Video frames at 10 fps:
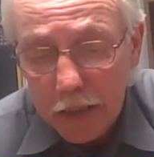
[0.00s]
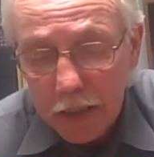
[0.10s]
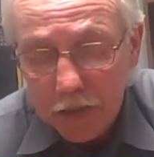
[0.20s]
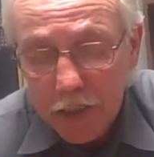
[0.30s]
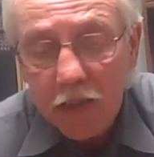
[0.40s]

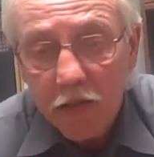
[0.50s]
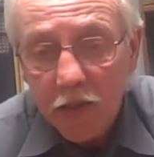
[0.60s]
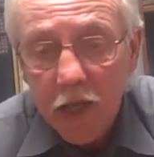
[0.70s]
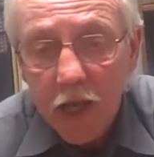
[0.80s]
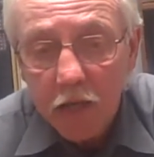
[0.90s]
at the end of the
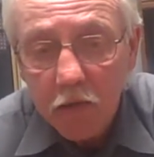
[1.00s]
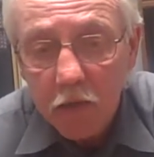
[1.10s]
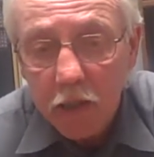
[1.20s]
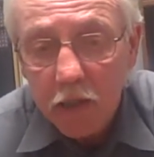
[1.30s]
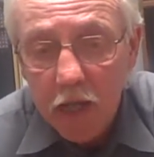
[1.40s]
day,
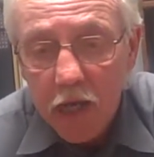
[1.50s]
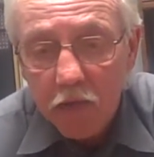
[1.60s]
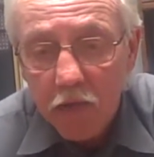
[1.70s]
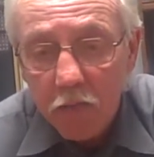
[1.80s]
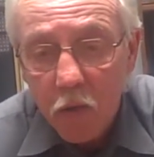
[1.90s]
you get down
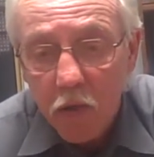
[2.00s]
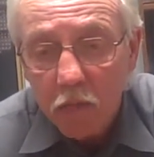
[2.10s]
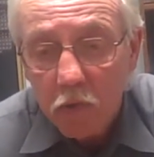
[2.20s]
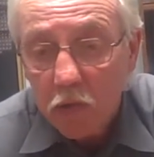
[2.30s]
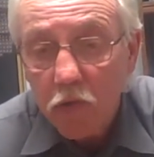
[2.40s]
to the point
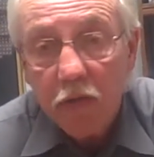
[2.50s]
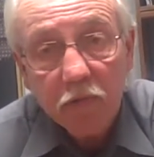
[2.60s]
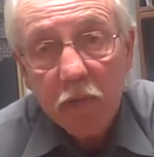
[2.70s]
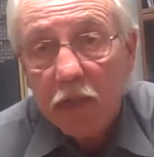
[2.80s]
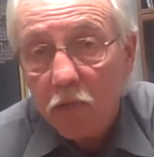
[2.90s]
where you have to
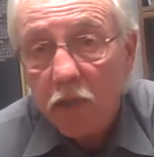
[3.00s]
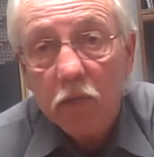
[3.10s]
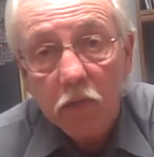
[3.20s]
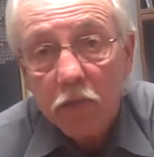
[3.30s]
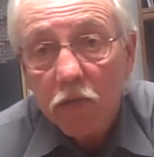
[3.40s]
make
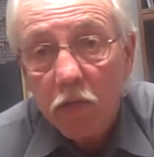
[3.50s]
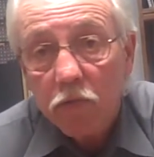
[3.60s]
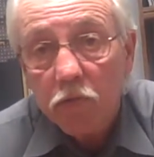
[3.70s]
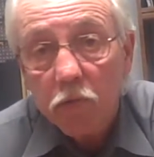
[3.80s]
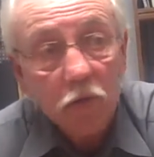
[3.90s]
critical
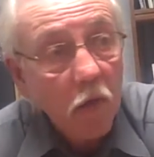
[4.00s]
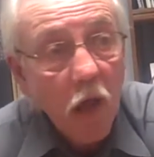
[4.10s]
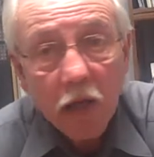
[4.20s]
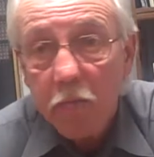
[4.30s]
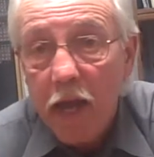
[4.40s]
decisions, which a
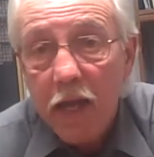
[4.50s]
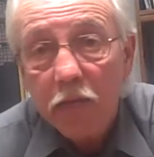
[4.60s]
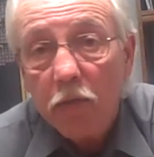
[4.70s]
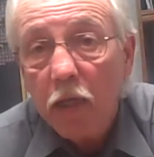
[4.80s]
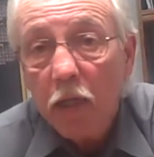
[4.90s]
lot of
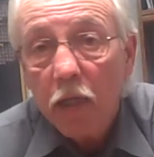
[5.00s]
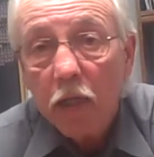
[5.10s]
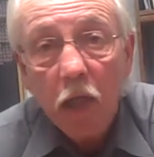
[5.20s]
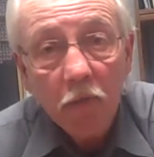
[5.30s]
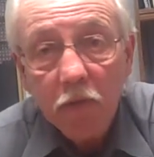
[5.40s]
banks and
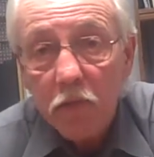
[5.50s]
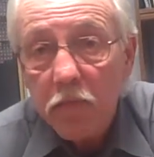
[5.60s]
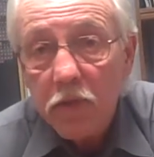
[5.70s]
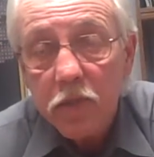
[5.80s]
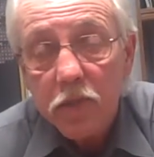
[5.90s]
a lot of other
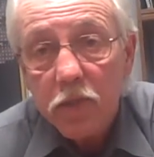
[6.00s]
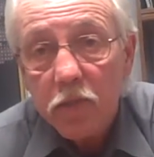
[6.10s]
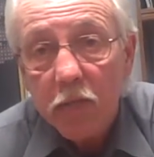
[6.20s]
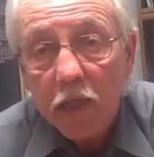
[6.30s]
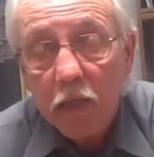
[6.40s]
businesses
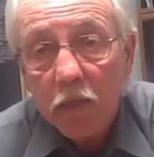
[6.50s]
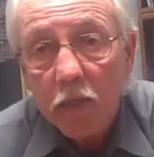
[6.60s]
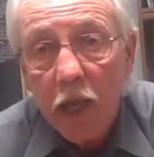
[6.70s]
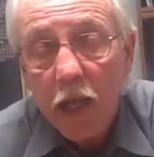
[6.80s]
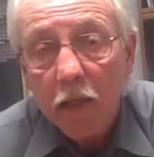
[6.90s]
are making
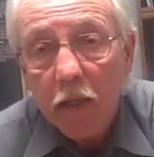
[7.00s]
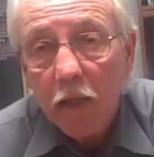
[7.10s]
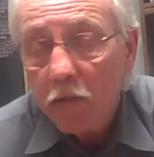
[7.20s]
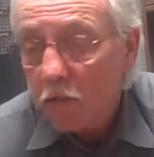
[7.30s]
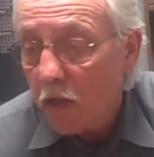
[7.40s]
today.
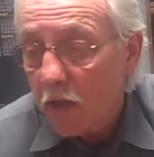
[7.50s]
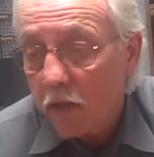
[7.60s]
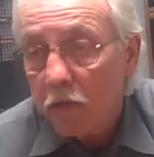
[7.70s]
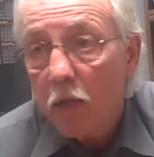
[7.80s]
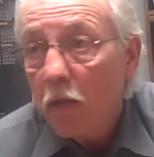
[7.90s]
They're
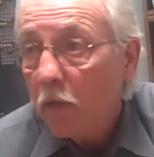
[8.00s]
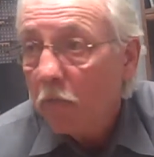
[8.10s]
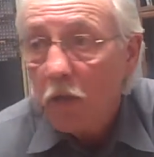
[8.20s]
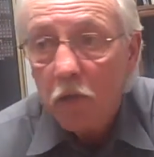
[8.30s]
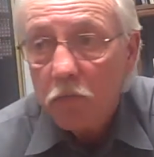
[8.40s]
laying,
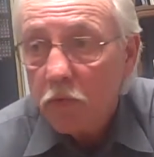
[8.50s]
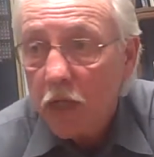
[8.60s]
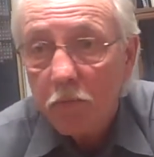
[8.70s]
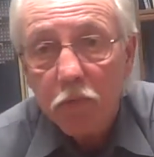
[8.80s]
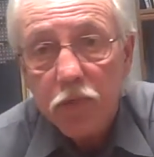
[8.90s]

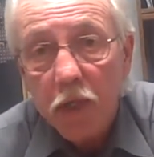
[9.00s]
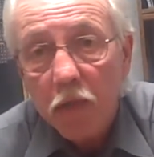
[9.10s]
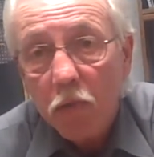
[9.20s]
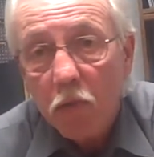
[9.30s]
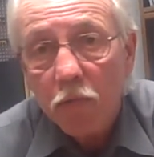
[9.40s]
10% of
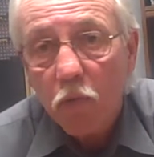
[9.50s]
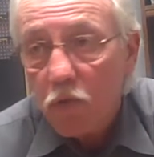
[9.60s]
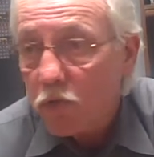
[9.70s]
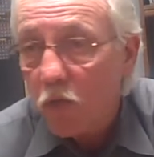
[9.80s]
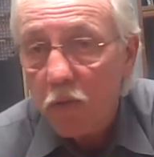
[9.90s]
their
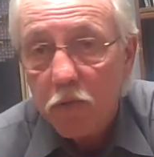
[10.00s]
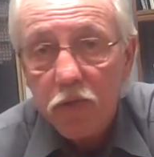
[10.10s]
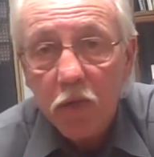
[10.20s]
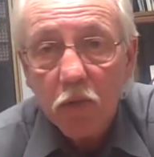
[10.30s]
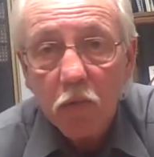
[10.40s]
workforce, 20%
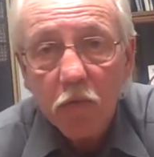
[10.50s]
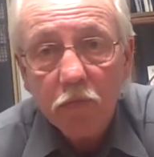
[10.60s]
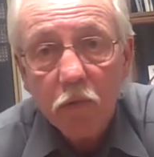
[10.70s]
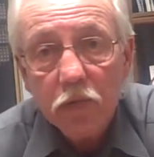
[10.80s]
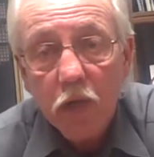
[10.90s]
of their
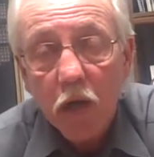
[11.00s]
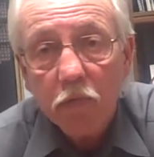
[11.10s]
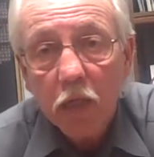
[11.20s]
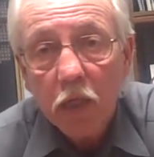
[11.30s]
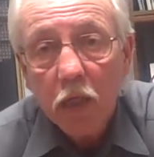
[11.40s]
workforce
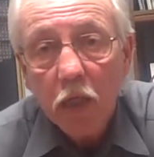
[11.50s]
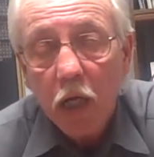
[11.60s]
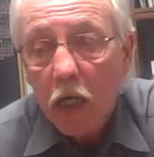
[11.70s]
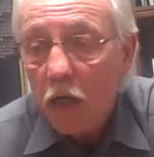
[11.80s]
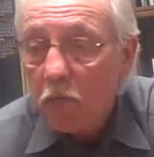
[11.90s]

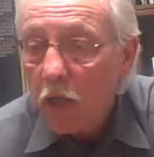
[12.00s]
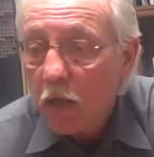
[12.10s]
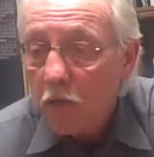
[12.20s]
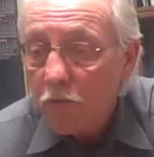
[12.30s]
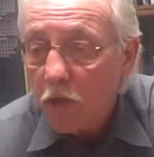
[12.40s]
off.
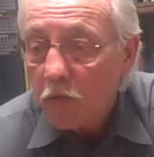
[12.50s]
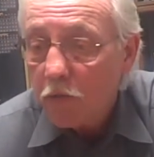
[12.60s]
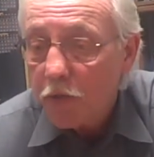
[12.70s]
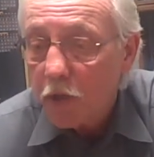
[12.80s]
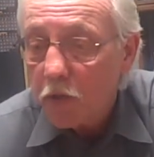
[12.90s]
They're
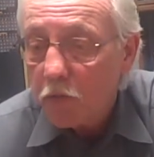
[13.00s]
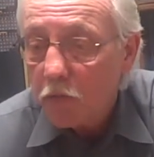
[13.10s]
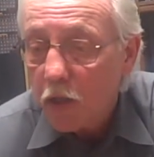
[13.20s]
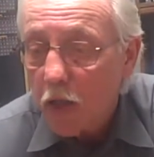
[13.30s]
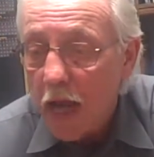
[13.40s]

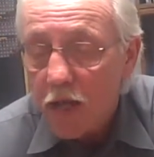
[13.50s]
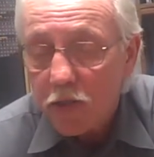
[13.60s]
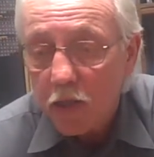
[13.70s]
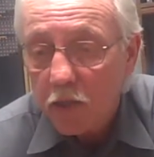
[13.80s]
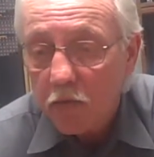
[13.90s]

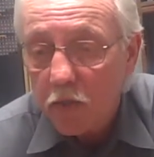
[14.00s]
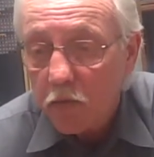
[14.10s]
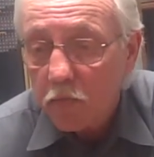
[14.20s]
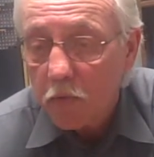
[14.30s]
asking their